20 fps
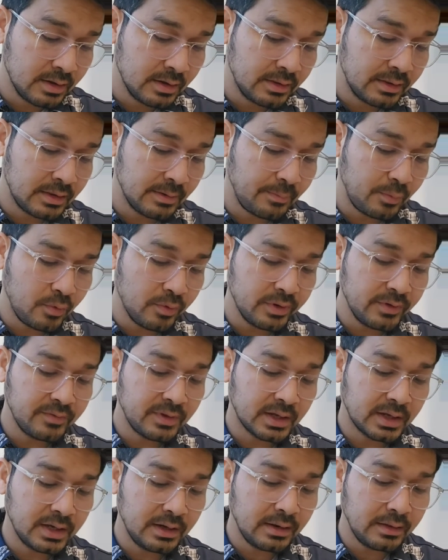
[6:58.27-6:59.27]
suppose if
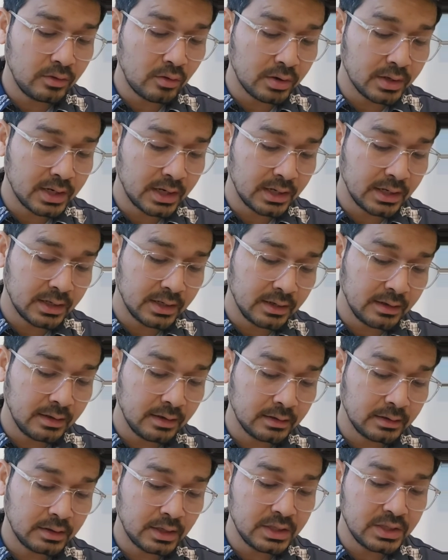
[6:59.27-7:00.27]
the kid is not
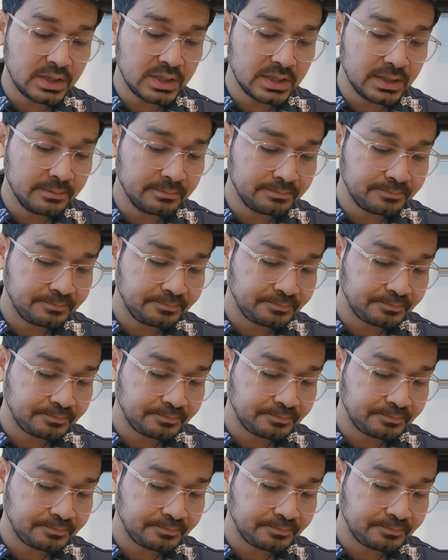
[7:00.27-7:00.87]
getting Trichy,